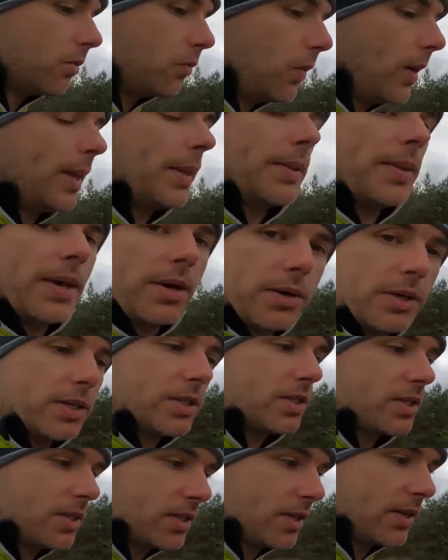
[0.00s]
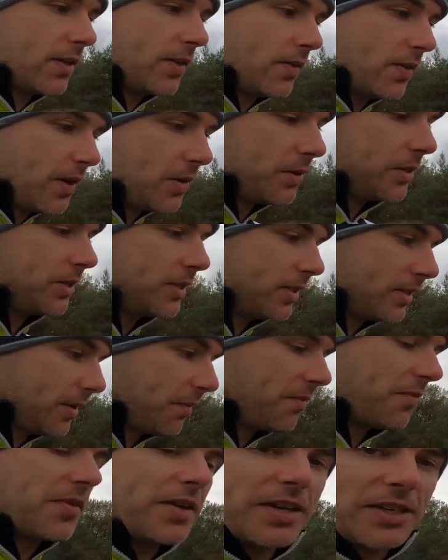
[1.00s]
well, there is
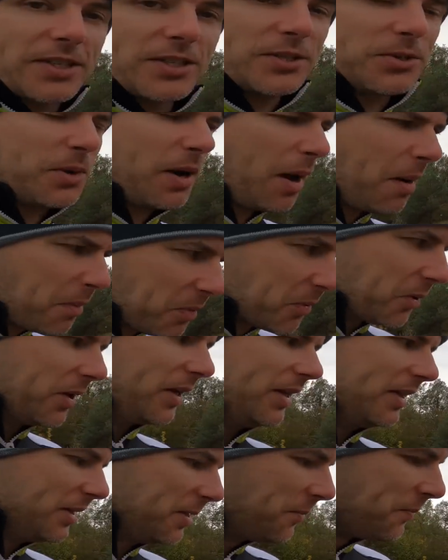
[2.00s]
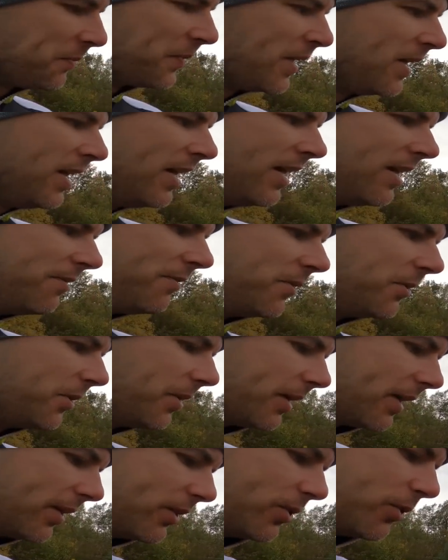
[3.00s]
some things to upgrade. If you
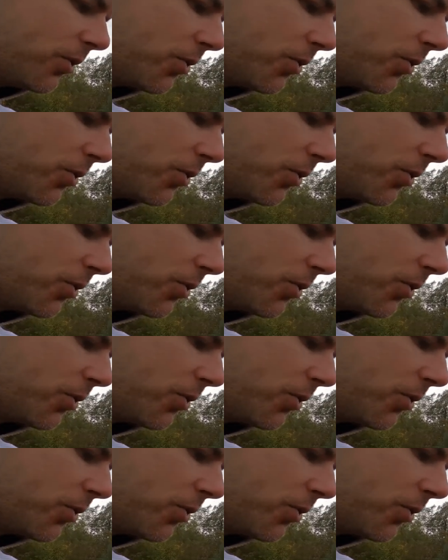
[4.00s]
look at the